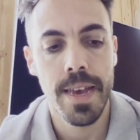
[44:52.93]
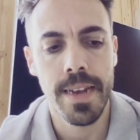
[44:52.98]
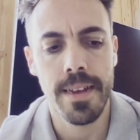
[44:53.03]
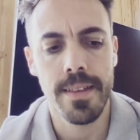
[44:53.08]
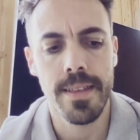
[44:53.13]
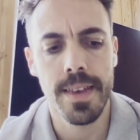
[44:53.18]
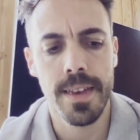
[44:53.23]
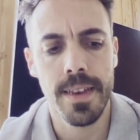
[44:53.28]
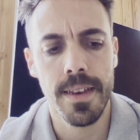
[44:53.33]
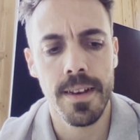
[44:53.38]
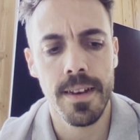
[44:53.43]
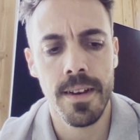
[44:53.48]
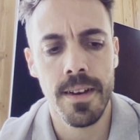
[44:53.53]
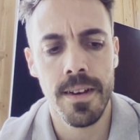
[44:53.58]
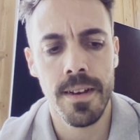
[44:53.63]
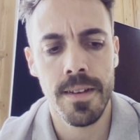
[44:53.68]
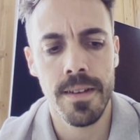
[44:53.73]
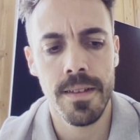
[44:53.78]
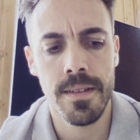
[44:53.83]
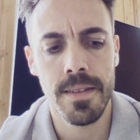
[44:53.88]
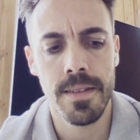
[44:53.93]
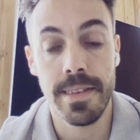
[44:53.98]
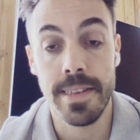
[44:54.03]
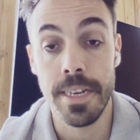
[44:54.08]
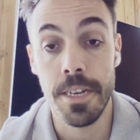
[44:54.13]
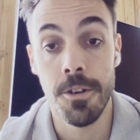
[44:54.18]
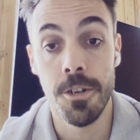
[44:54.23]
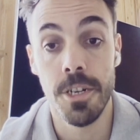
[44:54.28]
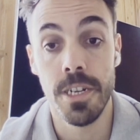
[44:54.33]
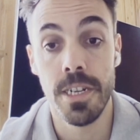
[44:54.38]
and i think uh, the
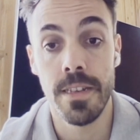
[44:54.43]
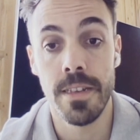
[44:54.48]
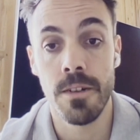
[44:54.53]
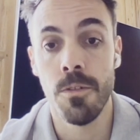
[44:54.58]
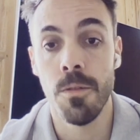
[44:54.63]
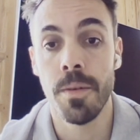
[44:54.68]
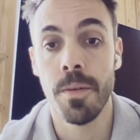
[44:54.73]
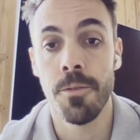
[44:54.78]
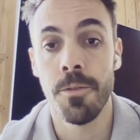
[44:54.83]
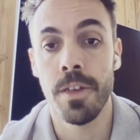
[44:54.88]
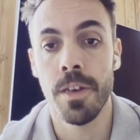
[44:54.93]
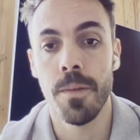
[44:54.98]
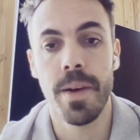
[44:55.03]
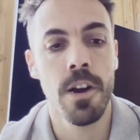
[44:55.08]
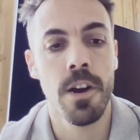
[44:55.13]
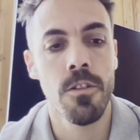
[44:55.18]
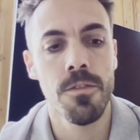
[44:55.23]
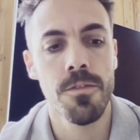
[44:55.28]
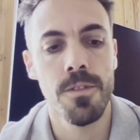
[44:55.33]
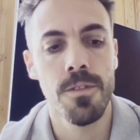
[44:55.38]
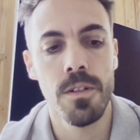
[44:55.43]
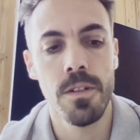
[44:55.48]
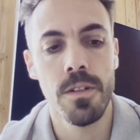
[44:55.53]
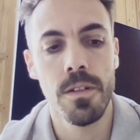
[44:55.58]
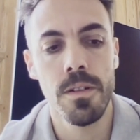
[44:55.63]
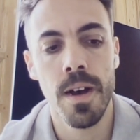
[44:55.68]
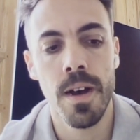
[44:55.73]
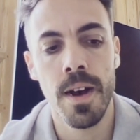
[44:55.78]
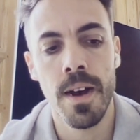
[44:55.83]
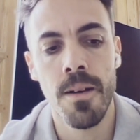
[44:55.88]
synergy there will be really powerful
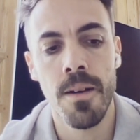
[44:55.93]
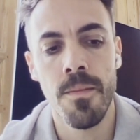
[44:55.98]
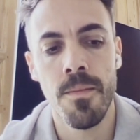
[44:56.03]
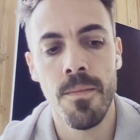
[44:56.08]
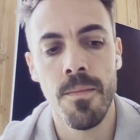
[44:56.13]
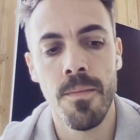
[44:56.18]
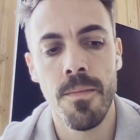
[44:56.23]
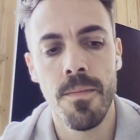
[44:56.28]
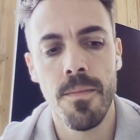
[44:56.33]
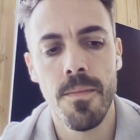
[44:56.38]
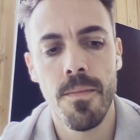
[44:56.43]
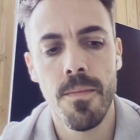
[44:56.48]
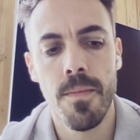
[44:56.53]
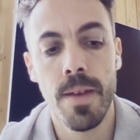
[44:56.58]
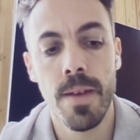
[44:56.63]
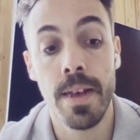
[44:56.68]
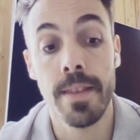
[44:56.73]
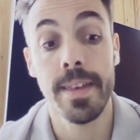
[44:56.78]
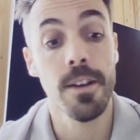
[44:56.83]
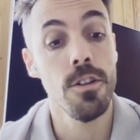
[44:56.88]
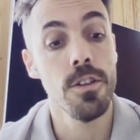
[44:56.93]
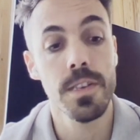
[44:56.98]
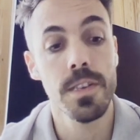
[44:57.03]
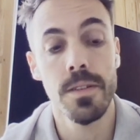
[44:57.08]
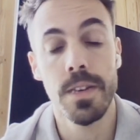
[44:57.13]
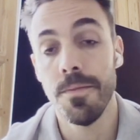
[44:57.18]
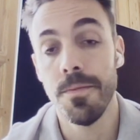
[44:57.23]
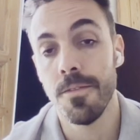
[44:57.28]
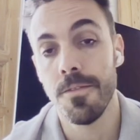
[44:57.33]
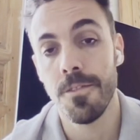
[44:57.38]
um, i think
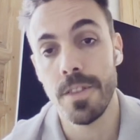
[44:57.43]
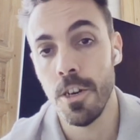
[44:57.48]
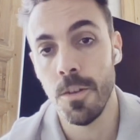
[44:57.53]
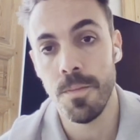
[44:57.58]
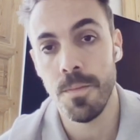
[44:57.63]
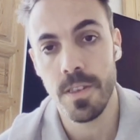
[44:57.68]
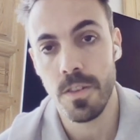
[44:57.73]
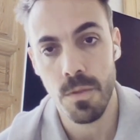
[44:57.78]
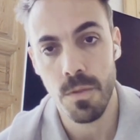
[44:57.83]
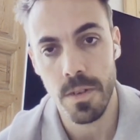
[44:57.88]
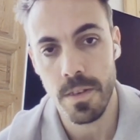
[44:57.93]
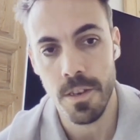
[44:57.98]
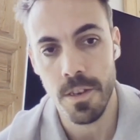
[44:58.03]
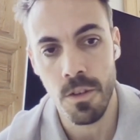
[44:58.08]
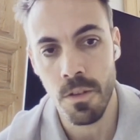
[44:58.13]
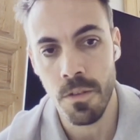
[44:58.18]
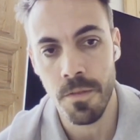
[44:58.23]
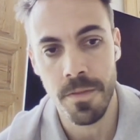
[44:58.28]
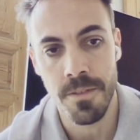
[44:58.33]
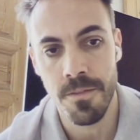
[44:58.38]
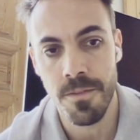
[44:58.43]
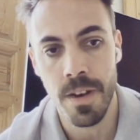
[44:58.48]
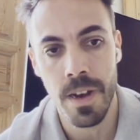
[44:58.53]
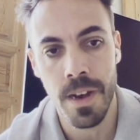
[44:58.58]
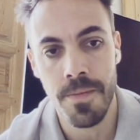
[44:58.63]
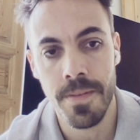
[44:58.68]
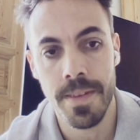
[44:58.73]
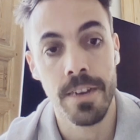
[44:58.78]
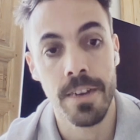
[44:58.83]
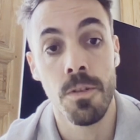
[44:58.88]
also even for the open source yolo v5
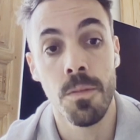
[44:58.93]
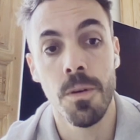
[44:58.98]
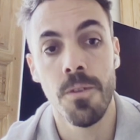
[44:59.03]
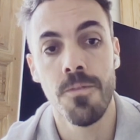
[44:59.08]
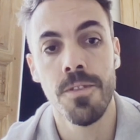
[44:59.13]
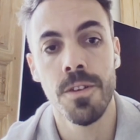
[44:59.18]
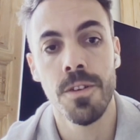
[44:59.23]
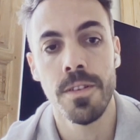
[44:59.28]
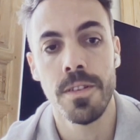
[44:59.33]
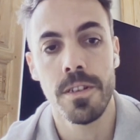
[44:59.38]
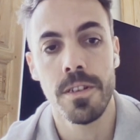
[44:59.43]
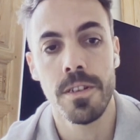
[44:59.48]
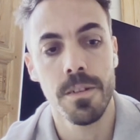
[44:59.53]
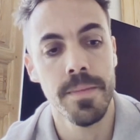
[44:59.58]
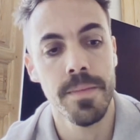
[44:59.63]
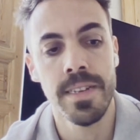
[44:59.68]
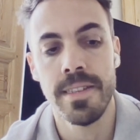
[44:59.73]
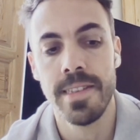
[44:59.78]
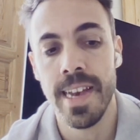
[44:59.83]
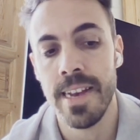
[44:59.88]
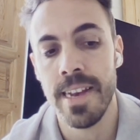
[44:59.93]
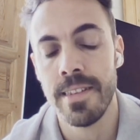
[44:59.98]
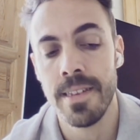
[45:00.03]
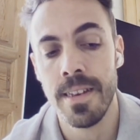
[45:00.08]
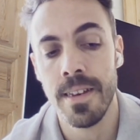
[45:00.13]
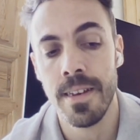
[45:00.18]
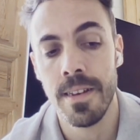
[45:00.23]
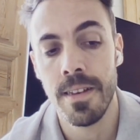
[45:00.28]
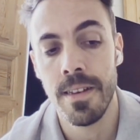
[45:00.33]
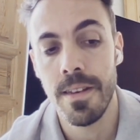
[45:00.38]
i think roboflow is a tremendous
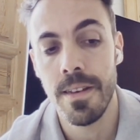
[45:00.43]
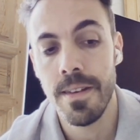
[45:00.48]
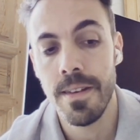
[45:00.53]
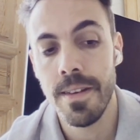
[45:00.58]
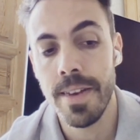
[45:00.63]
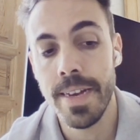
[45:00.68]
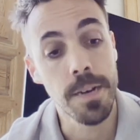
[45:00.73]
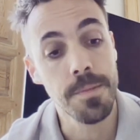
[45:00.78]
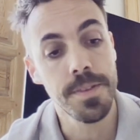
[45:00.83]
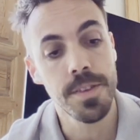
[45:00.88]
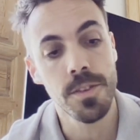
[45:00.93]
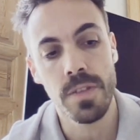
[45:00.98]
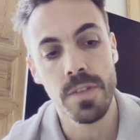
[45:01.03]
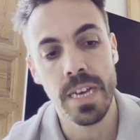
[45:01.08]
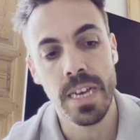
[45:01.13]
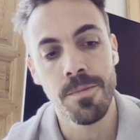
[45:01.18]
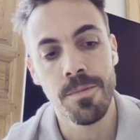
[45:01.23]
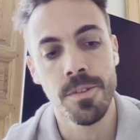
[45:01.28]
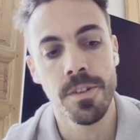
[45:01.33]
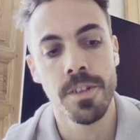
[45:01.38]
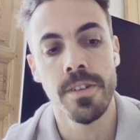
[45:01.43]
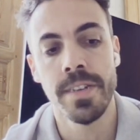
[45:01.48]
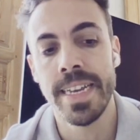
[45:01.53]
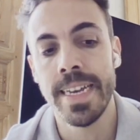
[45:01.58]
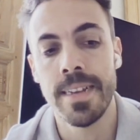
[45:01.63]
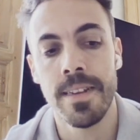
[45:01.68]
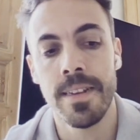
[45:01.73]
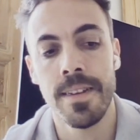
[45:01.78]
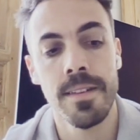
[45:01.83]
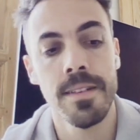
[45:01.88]
asset it helps you label your
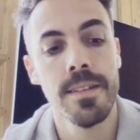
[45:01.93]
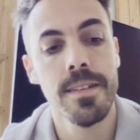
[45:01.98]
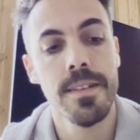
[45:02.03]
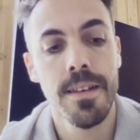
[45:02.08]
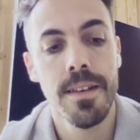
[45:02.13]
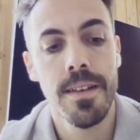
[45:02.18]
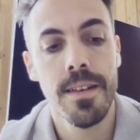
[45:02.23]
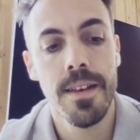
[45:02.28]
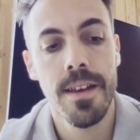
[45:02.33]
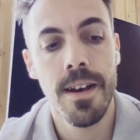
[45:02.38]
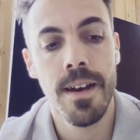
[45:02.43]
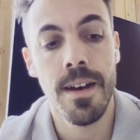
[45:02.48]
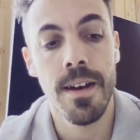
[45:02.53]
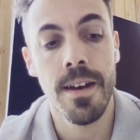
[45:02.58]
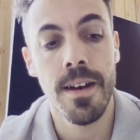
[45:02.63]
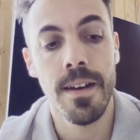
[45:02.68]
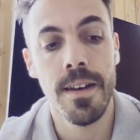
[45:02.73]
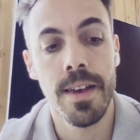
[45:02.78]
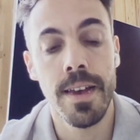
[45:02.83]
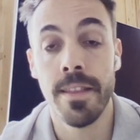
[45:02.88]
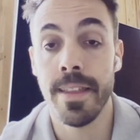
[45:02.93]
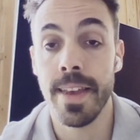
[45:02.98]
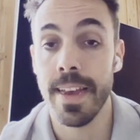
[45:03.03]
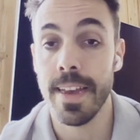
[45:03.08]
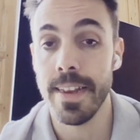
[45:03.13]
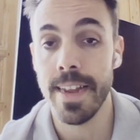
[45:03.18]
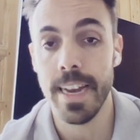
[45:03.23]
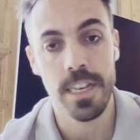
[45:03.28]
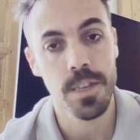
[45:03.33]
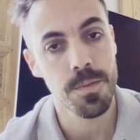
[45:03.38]
data, uh, and
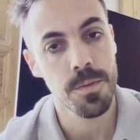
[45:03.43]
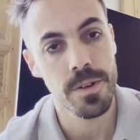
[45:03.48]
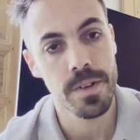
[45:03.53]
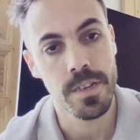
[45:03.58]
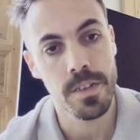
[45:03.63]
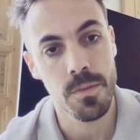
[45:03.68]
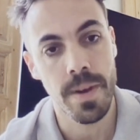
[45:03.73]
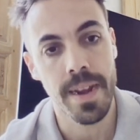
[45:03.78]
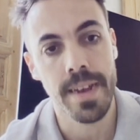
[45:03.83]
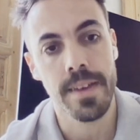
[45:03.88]
they can export